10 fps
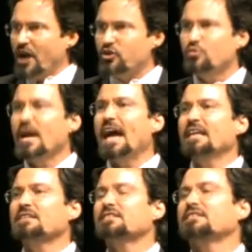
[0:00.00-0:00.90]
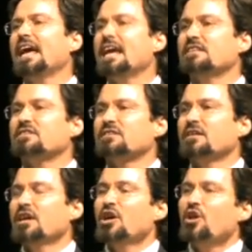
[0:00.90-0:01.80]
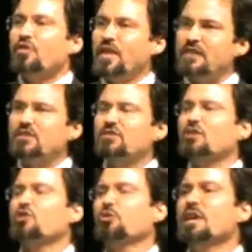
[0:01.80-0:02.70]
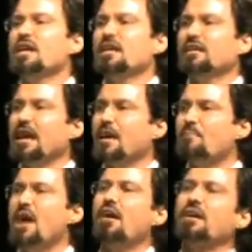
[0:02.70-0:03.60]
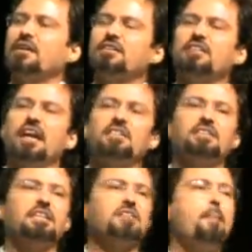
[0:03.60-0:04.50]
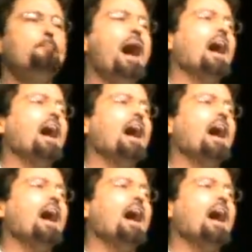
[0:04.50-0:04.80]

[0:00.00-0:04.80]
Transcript: a United States. This is a creed that America says is a